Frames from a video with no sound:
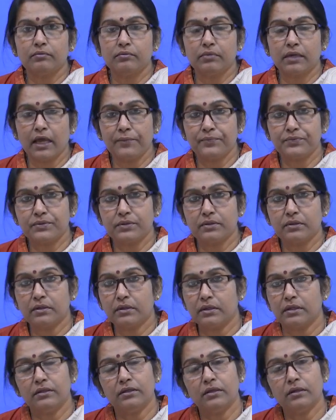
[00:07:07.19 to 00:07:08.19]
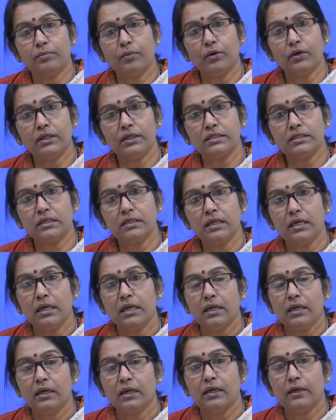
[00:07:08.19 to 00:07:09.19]
gaps in the
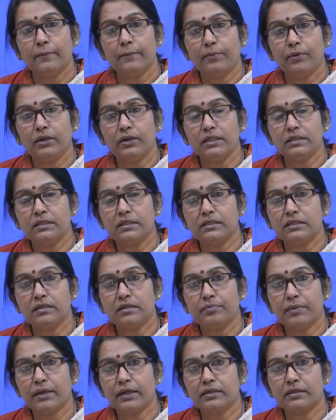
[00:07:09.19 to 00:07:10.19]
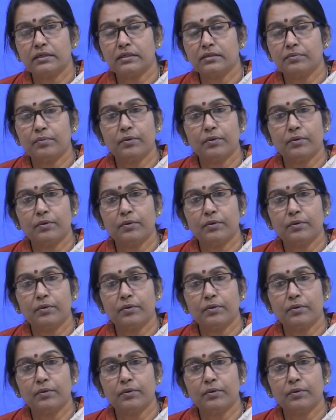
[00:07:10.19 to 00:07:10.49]
policies and practice,